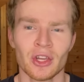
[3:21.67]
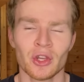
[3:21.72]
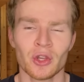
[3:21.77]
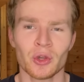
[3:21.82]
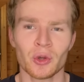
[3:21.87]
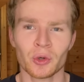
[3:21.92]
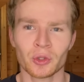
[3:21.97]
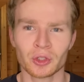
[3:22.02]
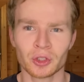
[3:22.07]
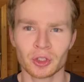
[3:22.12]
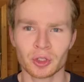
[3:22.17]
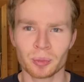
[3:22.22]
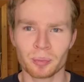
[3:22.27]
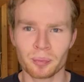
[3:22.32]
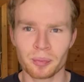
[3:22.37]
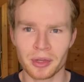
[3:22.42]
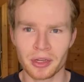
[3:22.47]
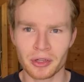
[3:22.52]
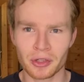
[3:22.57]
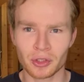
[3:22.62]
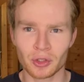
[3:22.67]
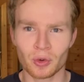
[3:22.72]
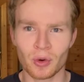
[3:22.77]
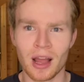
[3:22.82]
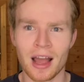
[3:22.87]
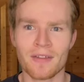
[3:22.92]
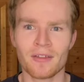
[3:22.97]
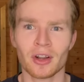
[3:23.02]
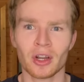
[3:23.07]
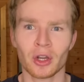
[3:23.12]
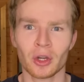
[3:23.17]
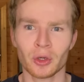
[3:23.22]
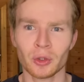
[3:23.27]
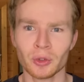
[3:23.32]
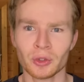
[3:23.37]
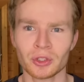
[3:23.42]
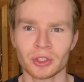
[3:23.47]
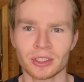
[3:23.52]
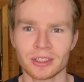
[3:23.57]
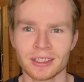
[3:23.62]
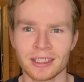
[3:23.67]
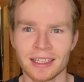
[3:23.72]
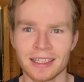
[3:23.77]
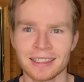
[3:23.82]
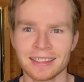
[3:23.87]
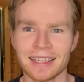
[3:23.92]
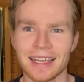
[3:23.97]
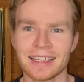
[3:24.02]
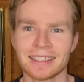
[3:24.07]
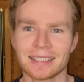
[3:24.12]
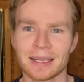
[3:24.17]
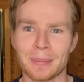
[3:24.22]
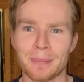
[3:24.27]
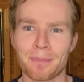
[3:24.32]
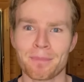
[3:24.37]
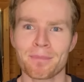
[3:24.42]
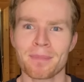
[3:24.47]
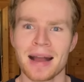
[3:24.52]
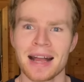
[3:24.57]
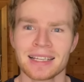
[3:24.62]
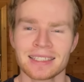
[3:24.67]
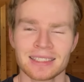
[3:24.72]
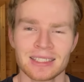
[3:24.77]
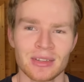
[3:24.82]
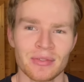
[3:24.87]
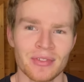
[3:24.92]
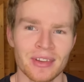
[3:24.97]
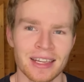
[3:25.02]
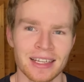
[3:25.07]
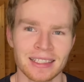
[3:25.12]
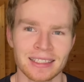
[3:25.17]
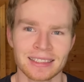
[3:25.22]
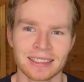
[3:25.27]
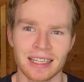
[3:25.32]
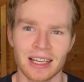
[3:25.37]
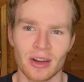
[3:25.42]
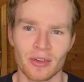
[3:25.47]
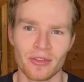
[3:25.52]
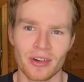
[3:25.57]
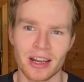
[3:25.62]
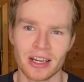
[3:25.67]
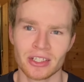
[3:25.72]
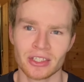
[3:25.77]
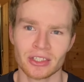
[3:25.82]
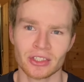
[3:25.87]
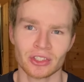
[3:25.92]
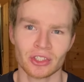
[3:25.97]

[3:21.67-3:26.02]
your spiritual evolution takes a massive acceleration.